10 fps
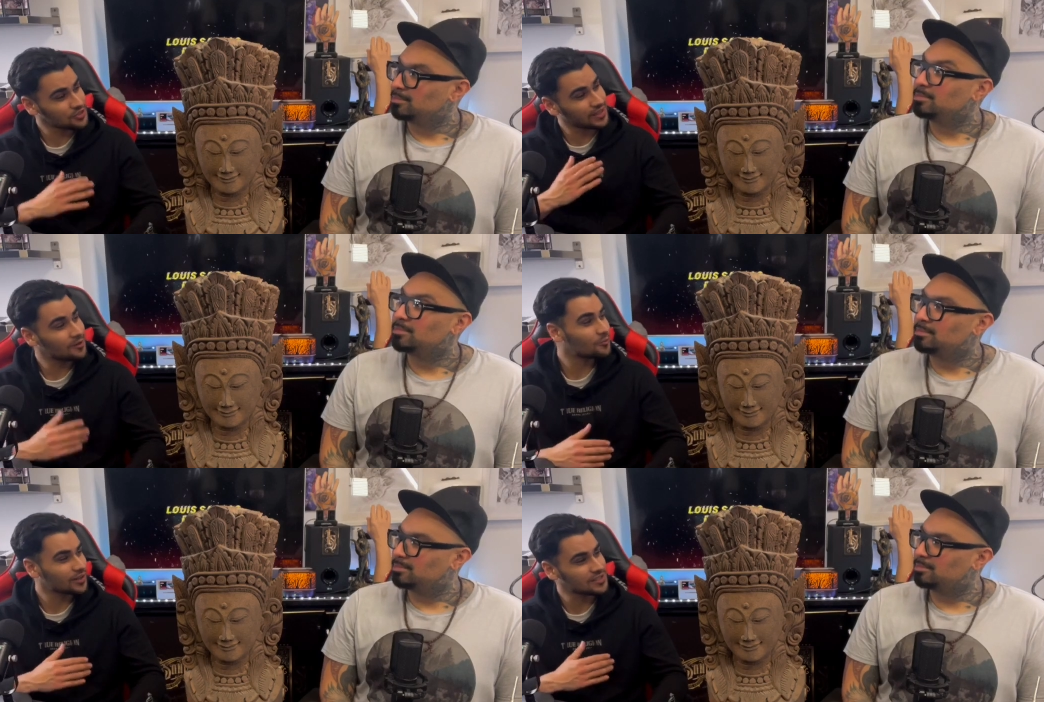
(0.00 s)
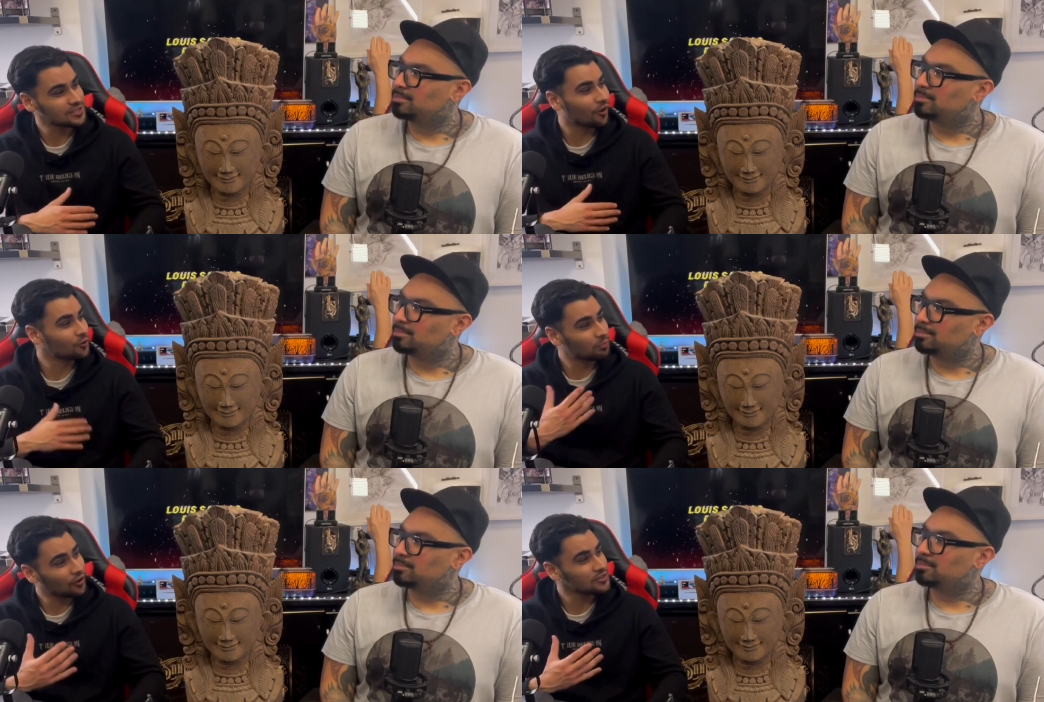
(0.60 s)
Speaker 1: So then when he
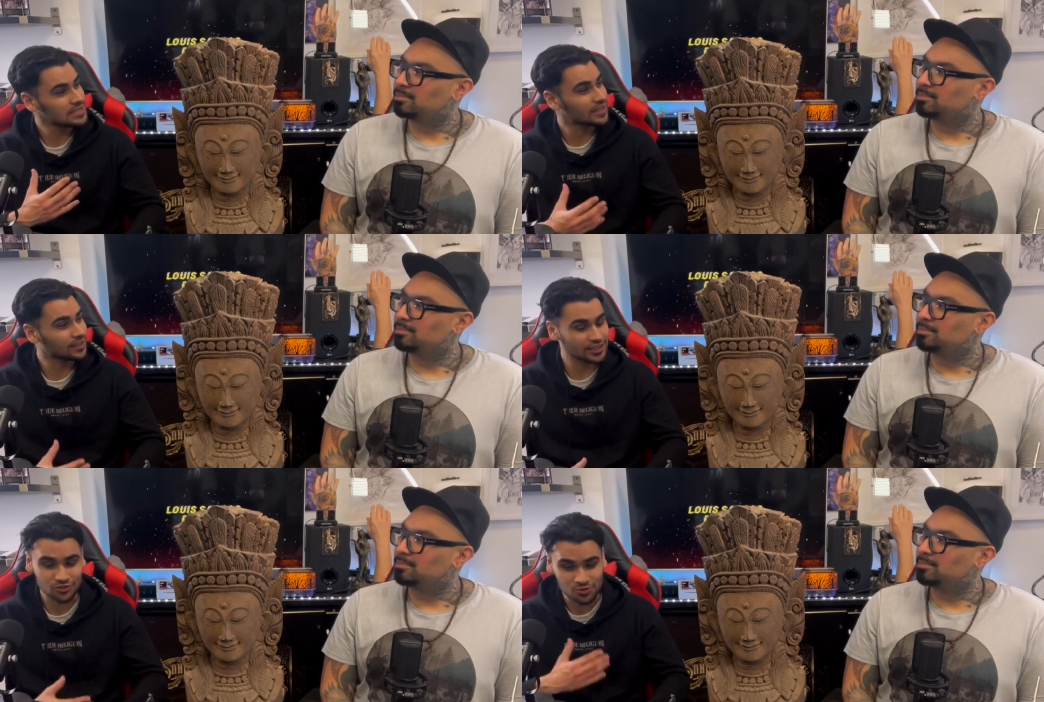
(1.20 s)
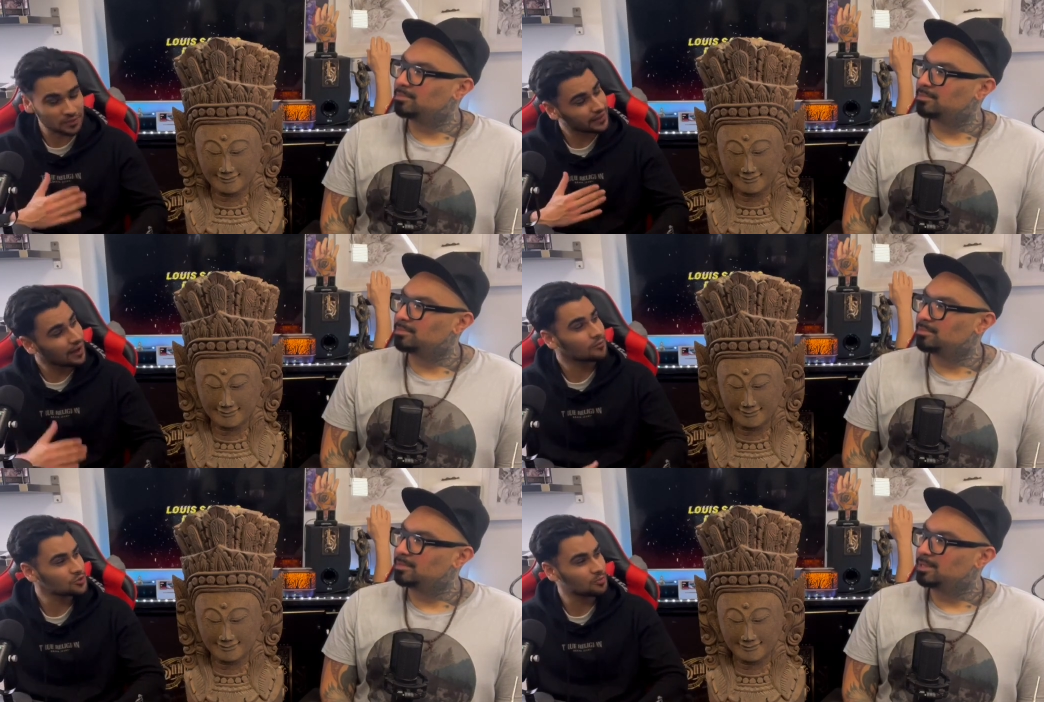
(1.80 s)
started boxing, he'd just be
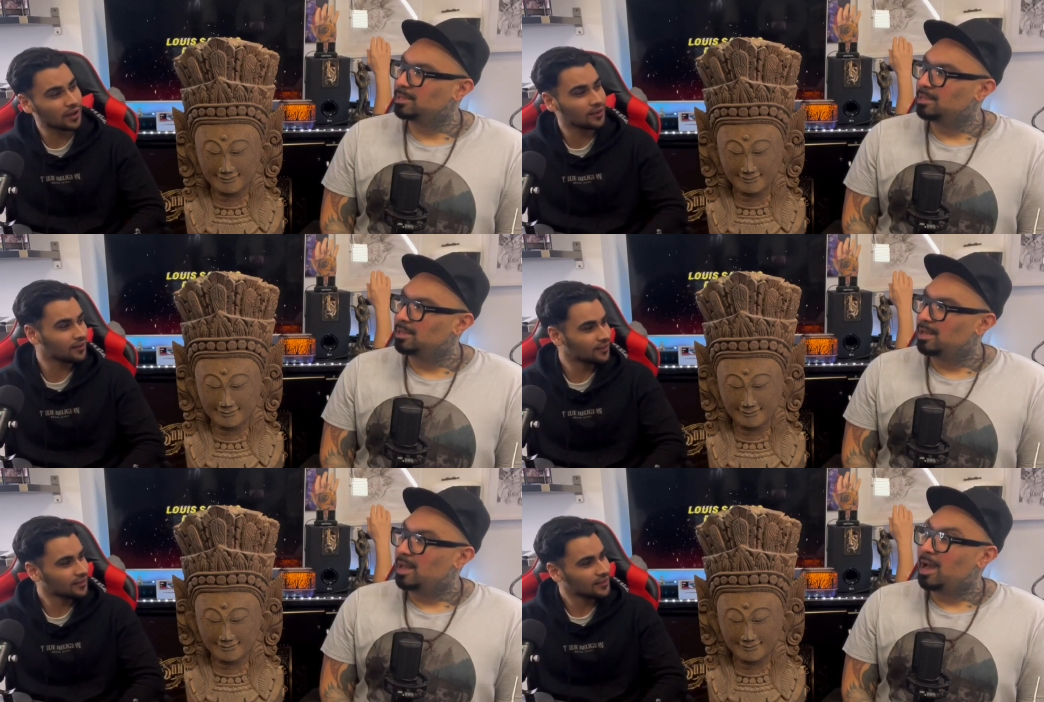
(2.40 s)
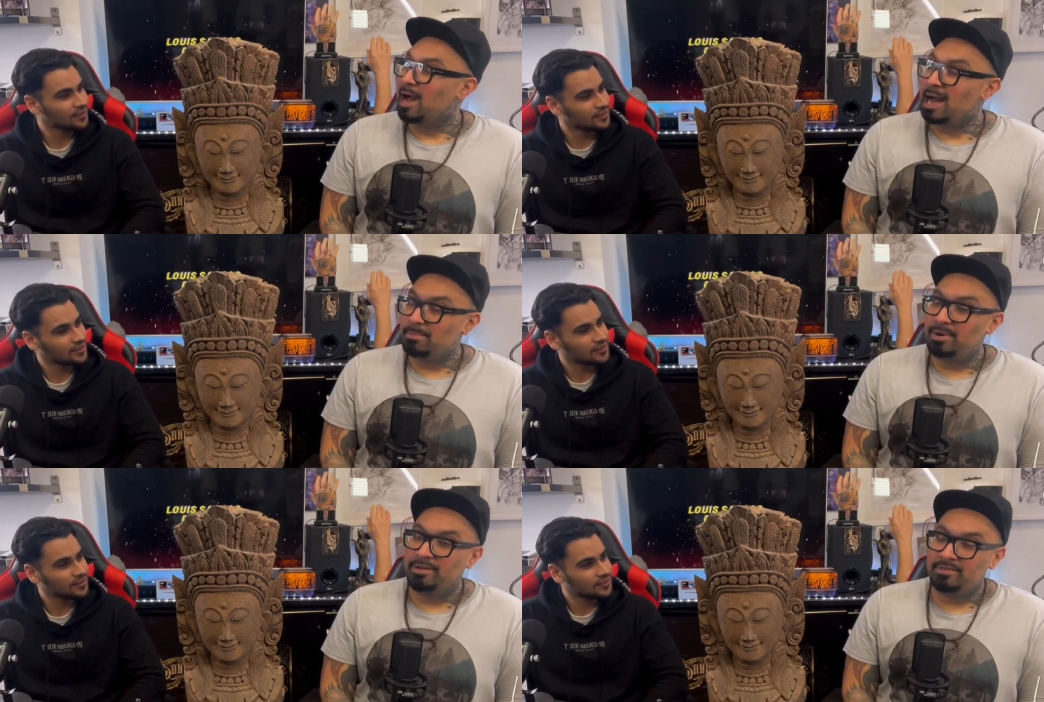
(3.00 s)
that much better.
Speaker 2: I
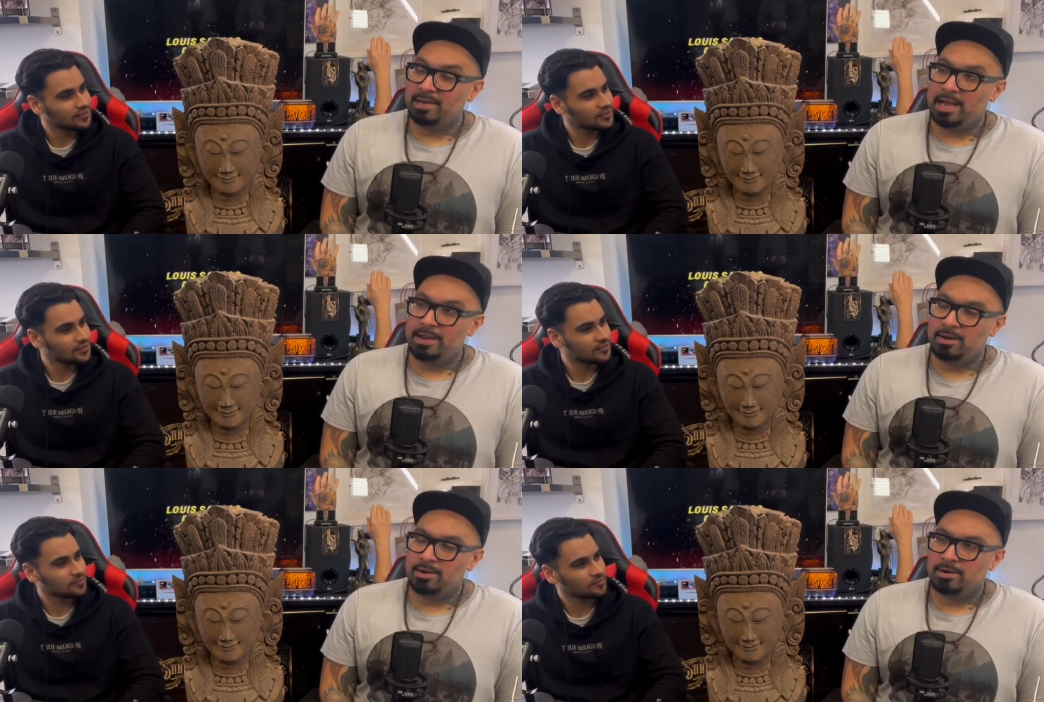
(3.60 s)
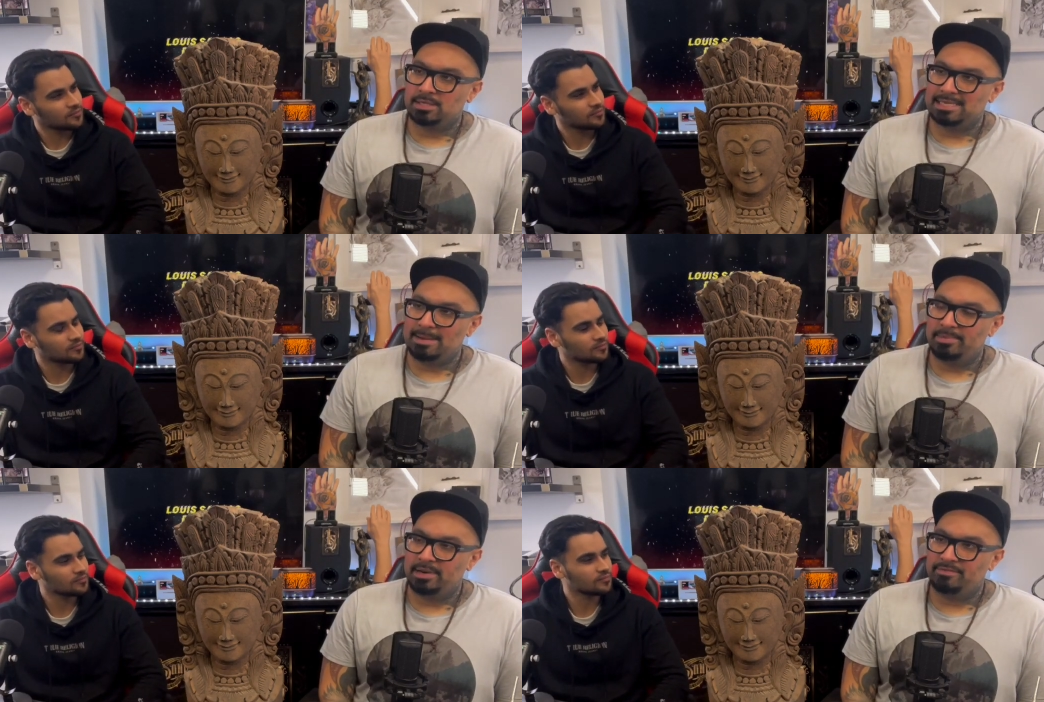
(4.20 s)
believe in that, you know, because
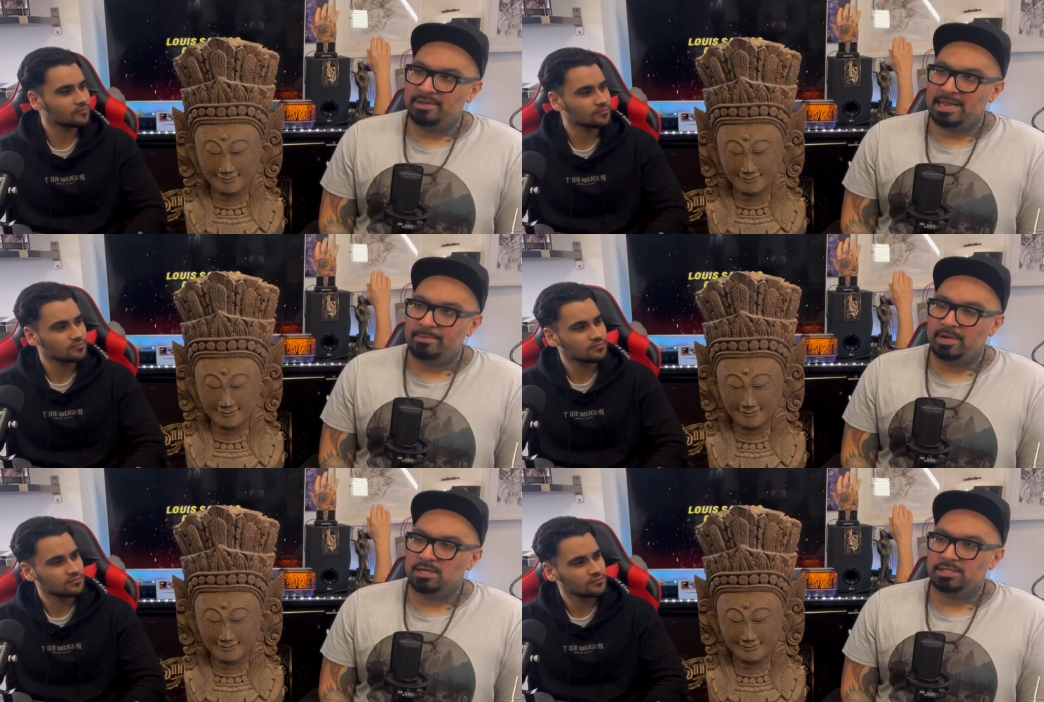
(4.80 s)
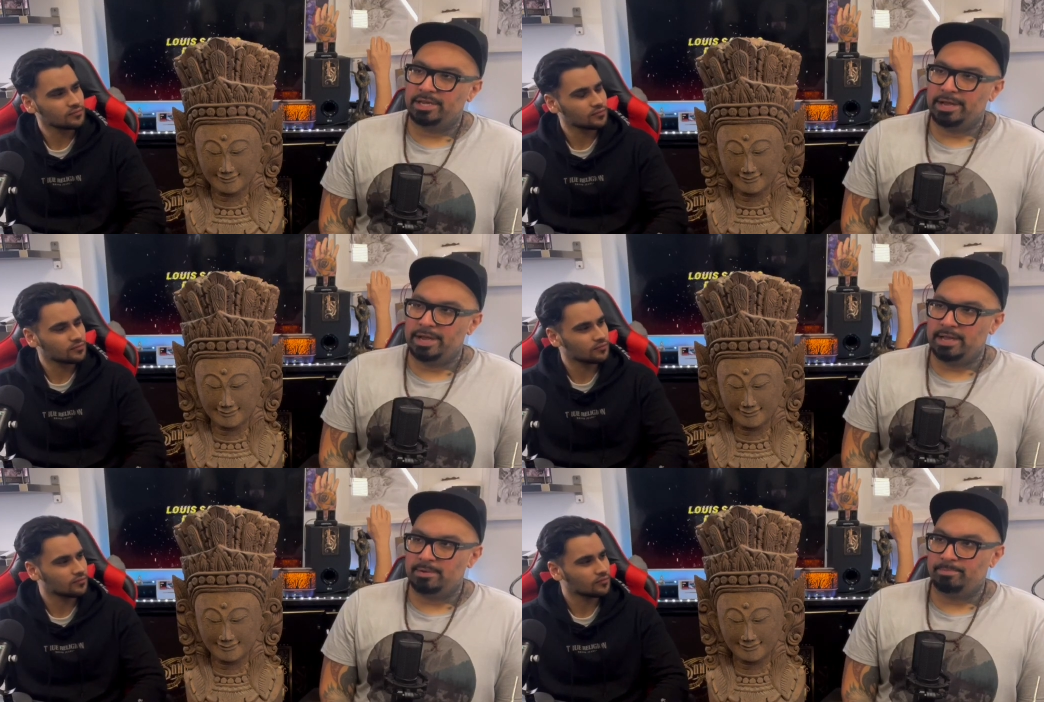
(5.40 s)
I believe in that because
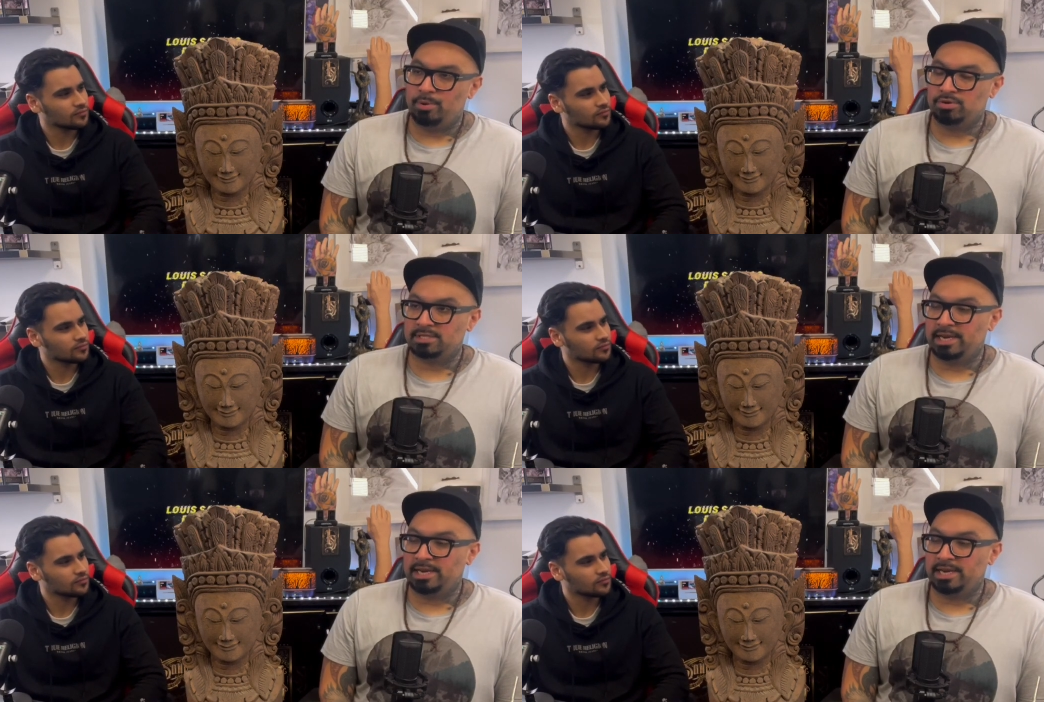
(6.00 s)
uh, Bruce